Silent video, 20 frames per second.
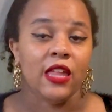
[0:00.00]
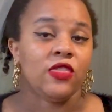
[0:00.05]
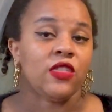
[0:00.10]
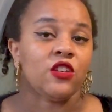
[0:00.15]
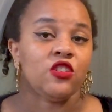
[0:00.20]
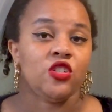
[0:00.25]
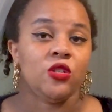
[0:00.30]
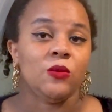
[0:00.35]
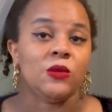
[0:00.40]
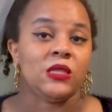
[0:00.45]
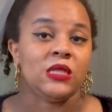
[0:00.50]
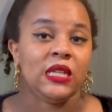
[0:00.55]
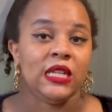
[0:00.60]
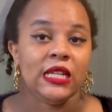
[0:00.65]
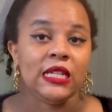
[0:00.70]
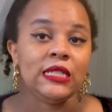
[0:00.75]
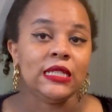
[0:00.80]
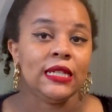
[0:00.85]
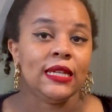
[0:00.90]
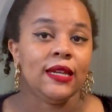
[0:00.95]
that she was
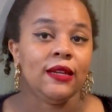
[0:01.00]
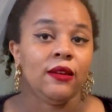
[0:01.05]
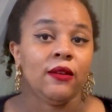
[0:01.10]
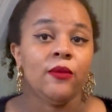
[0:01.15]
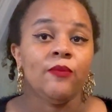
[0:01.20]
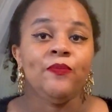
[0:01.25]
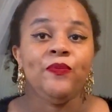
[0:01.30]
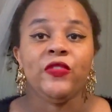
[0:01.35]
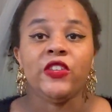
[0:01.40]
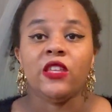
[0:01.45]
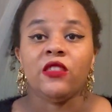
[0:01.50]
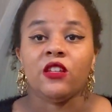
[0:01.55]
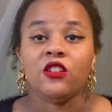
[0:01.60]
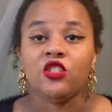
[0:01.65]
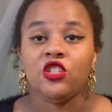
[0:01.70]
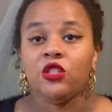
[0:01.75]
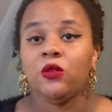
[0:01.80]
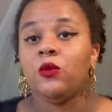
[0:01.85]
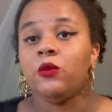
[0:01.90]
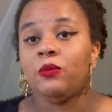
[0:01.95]
healing, and that
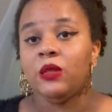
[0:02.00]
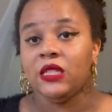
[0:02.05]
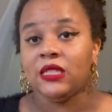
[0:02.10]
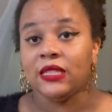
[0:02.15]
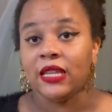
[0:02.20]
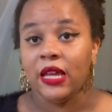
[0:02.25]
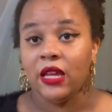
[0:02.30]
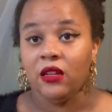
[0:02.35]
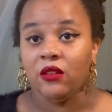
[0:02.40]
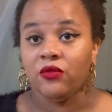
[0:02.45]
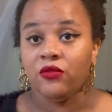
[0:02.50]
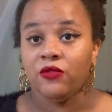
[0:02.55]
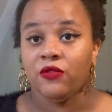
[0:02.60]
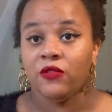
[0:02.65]
she would be safe.